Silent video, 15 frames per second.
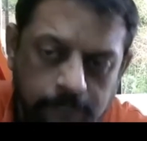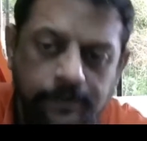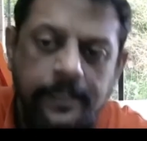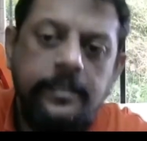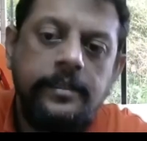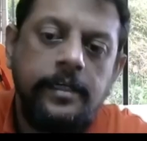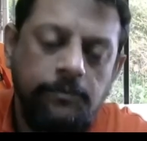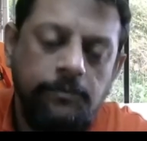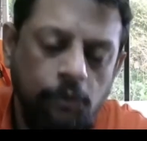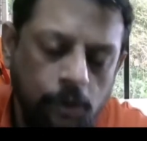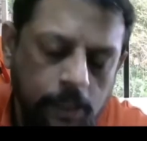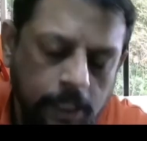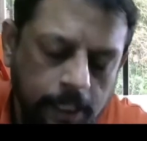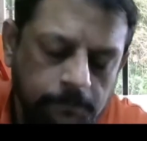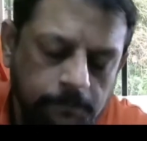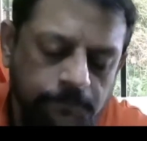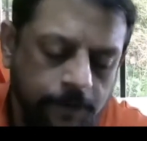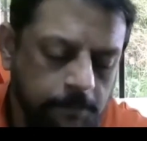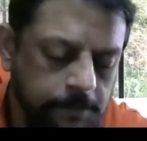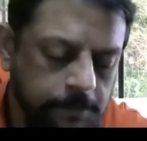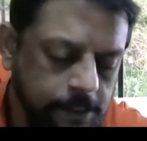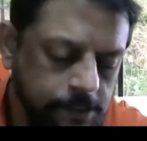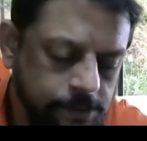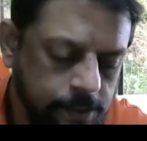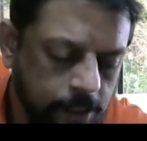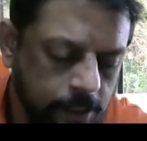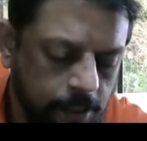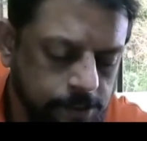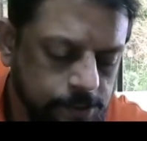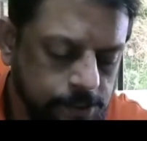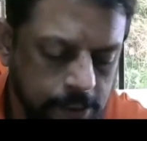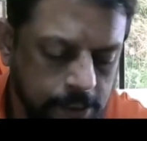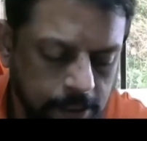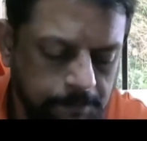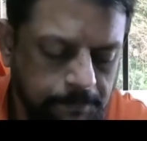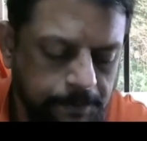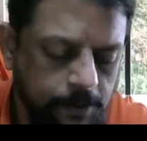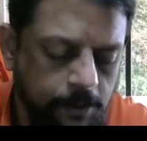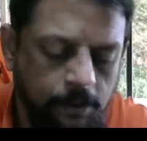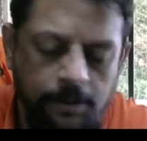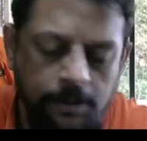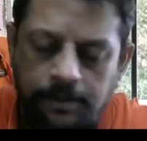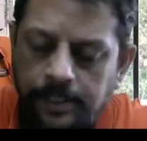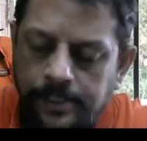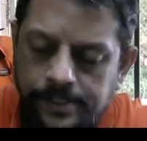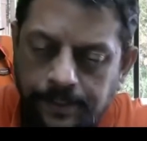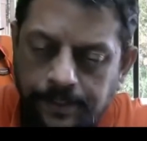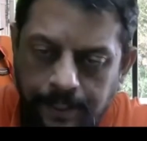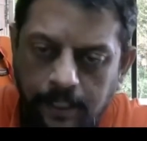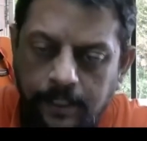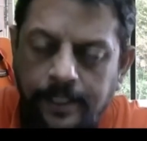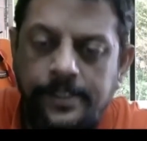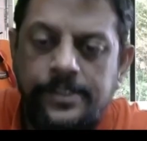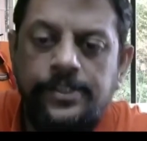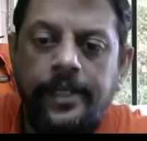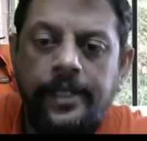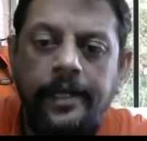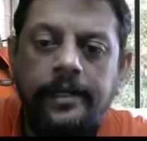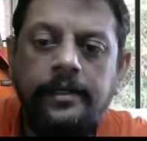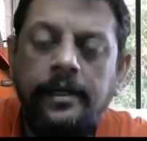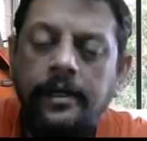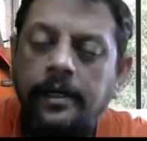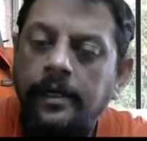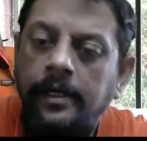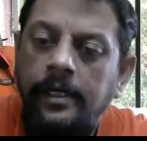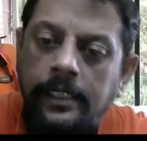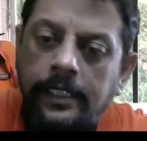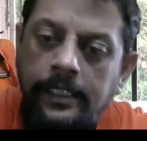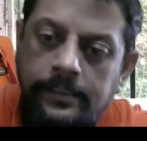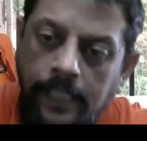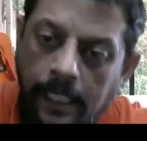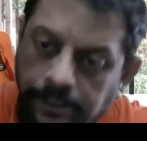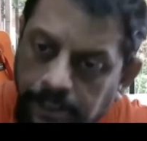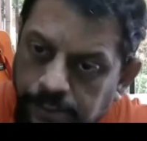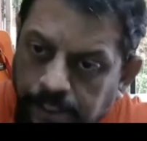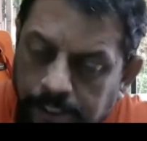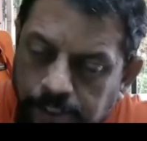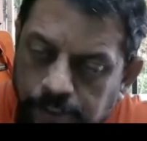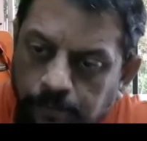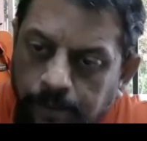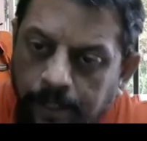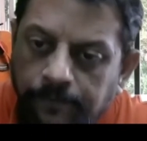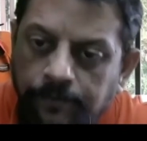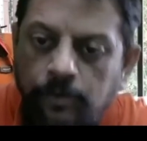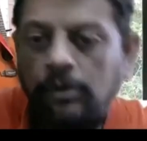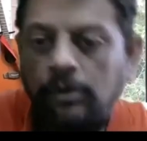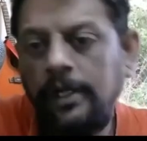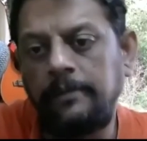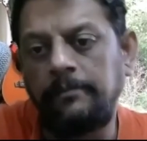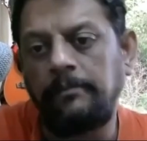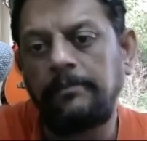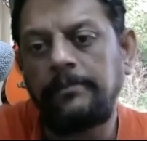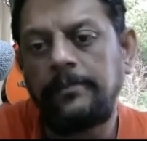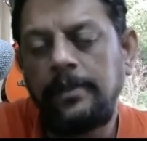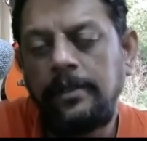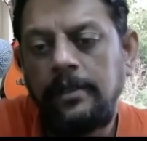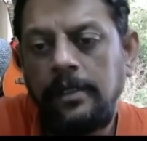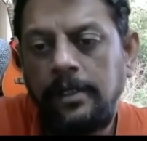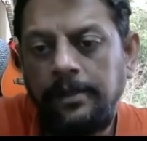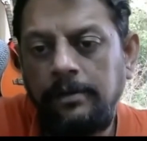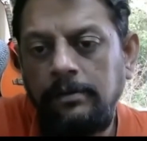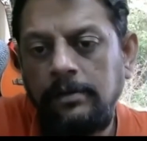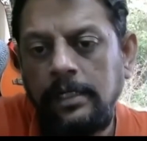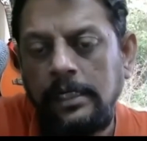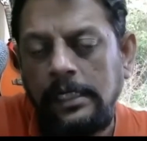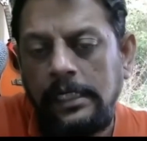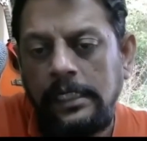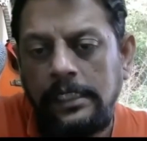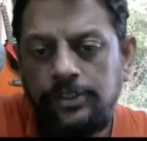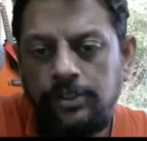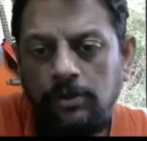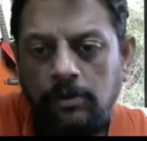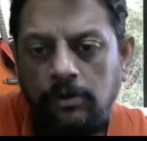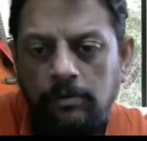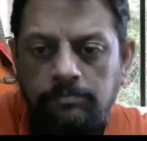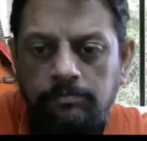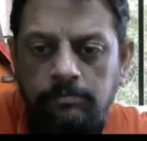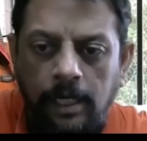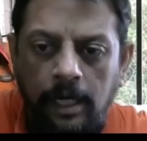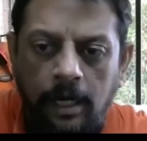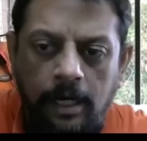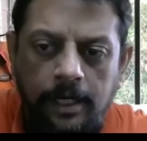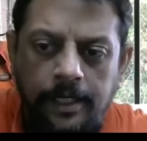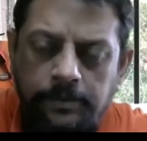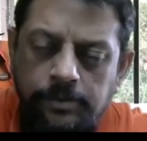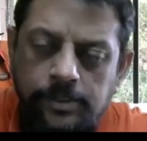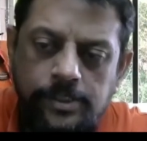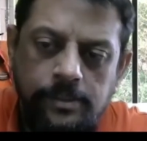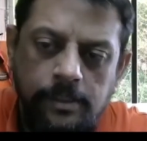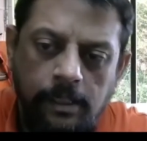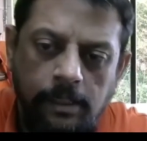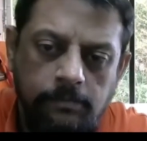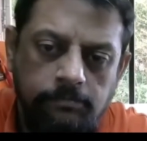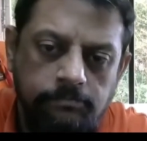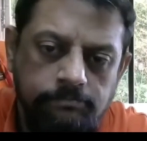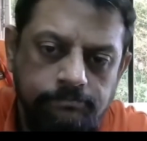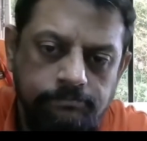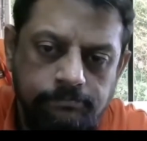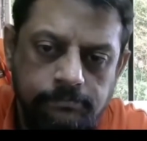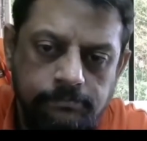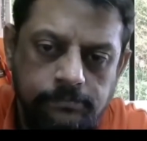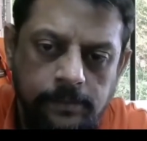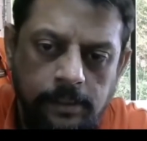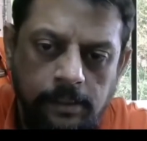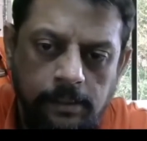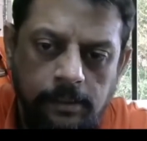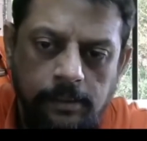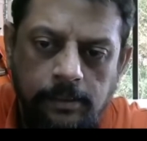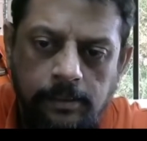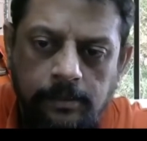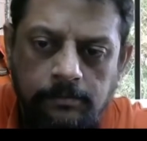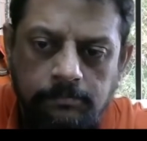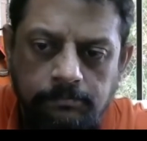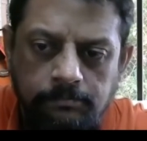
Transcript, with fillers: when he had woken up from his uh, sleep or his drunken state, his other sons would have told him, you know. So uh, it was uh, uh